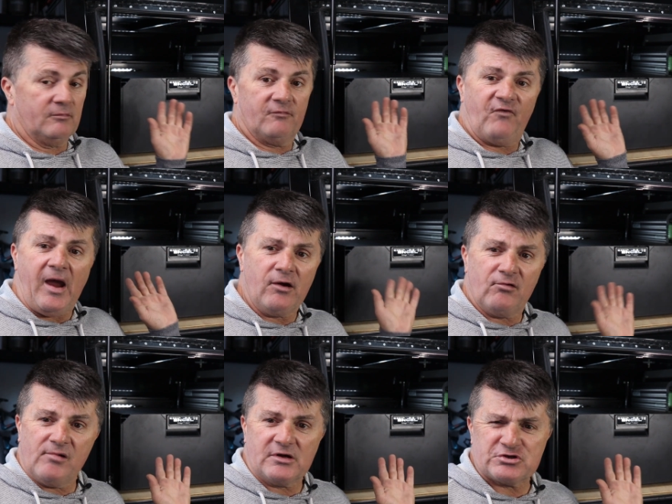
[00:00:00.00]
fan
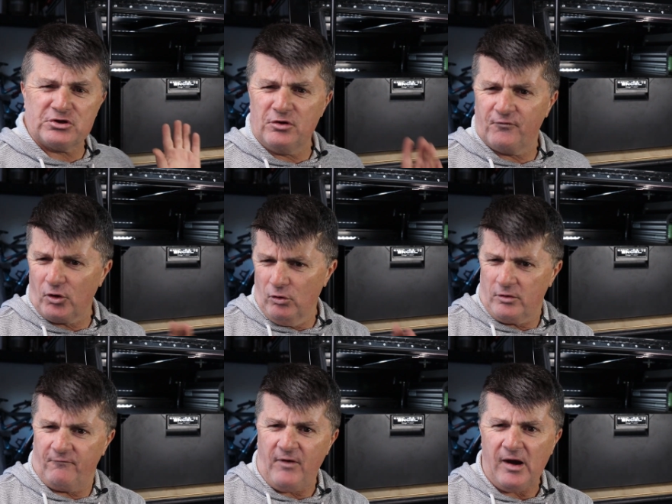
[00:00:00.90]
direction. You've got to
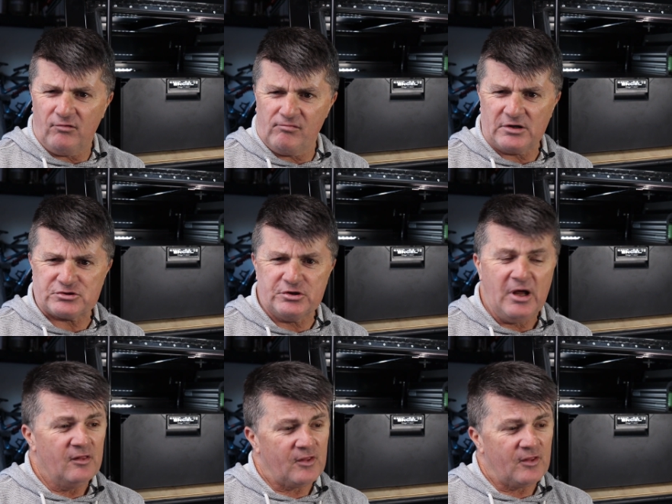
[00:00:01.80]
look at fan direction.